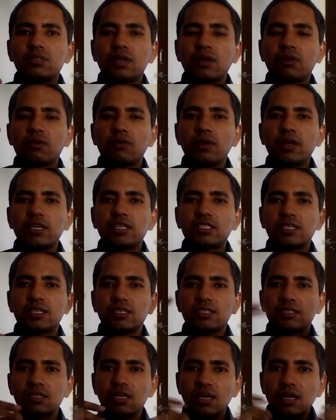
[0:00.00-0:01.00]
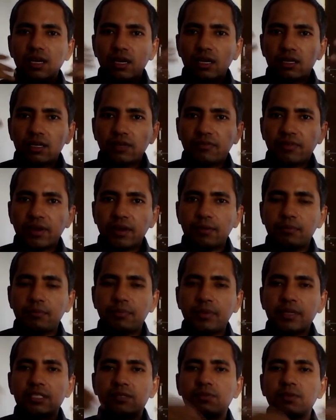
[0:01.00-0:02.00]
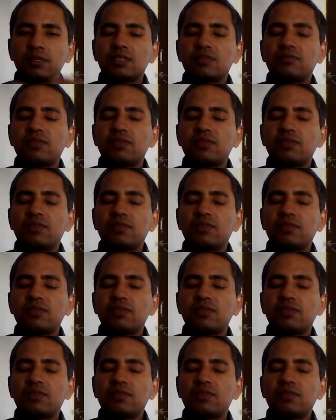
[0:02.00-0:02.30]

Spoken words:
regulations, different principles of